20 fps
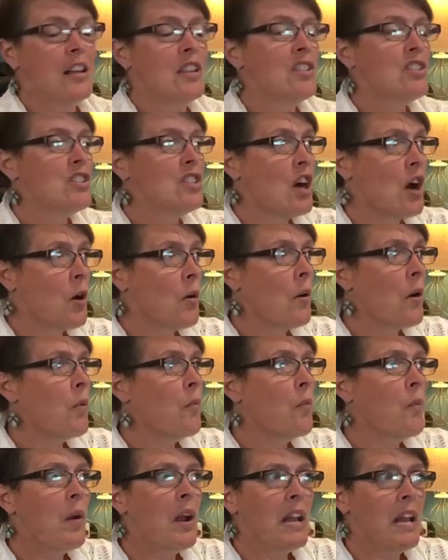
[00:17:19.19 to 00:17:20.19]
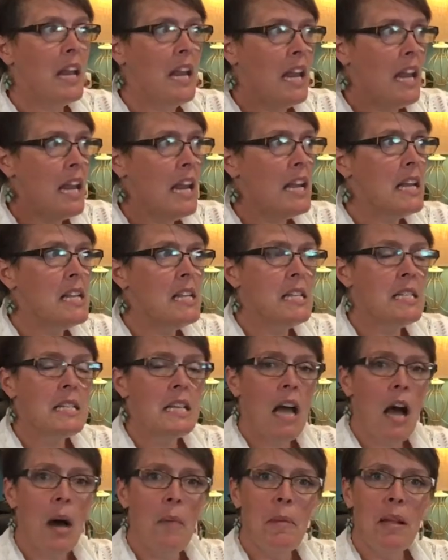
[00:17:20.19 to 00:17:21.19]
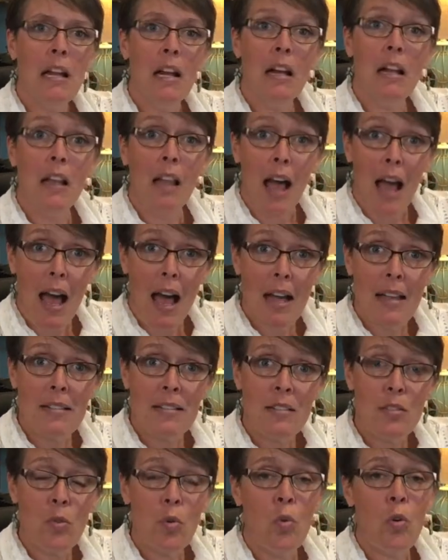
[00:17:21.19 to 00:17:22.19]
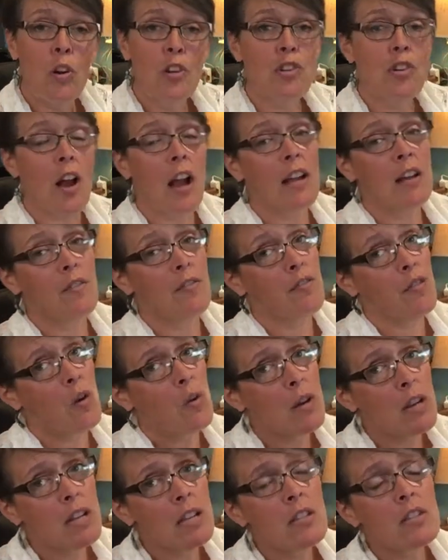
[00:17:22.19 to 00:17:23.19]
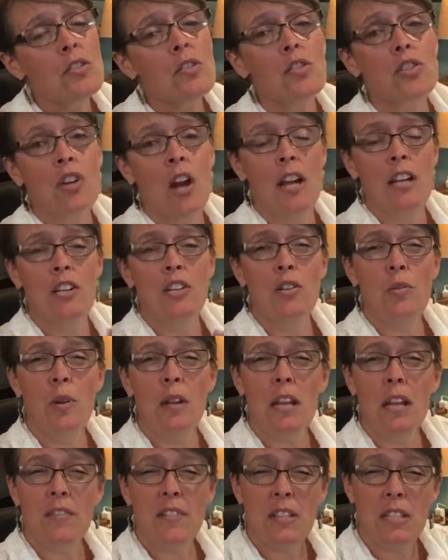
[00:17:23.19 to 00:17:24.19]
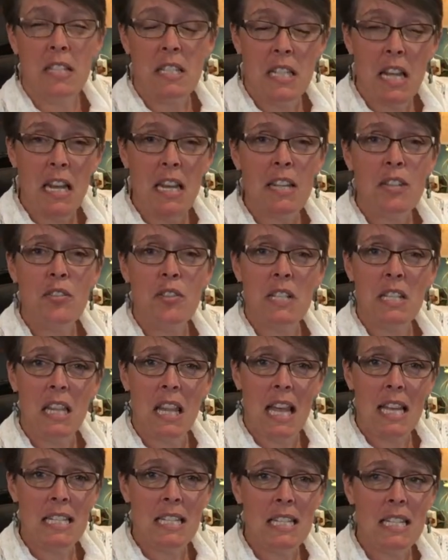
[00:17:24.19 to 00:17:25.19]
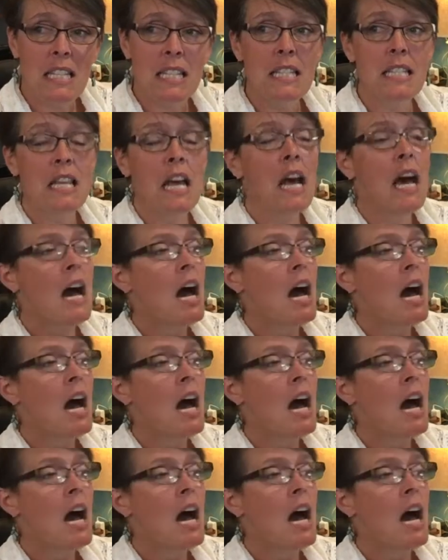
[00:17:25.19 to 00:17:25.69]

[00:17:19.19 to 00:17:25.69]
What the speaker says: So when he is in a class or trying to focus or trying to do any of his studies or his lessons,